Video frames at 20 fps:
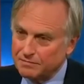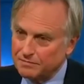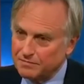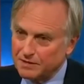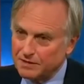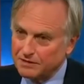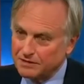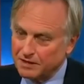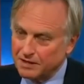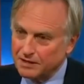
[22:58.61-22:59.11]

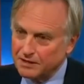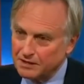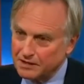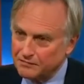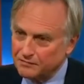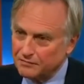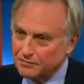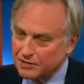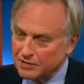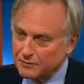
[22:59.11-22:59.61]
I, I, can
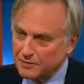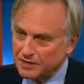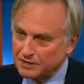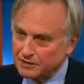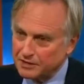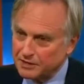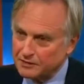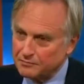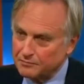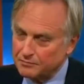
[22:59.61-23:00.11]
even respect
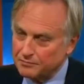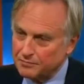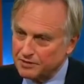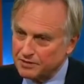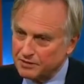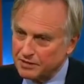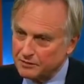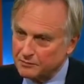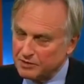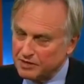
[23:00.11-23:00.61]
their,
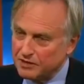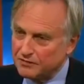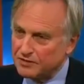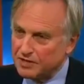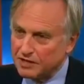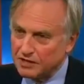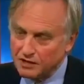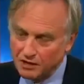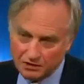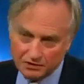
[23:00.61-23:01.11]
their beliefs.
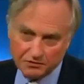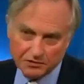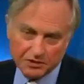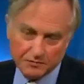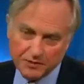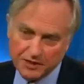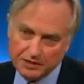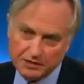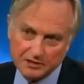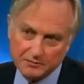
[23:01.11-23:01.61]
I can't
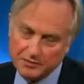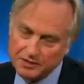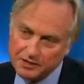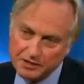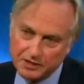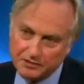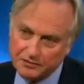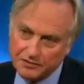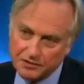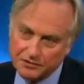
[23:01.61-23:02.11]
respect the
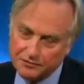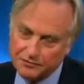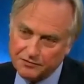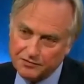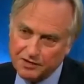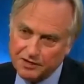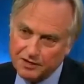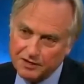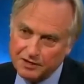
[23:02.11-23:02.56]
beliefs of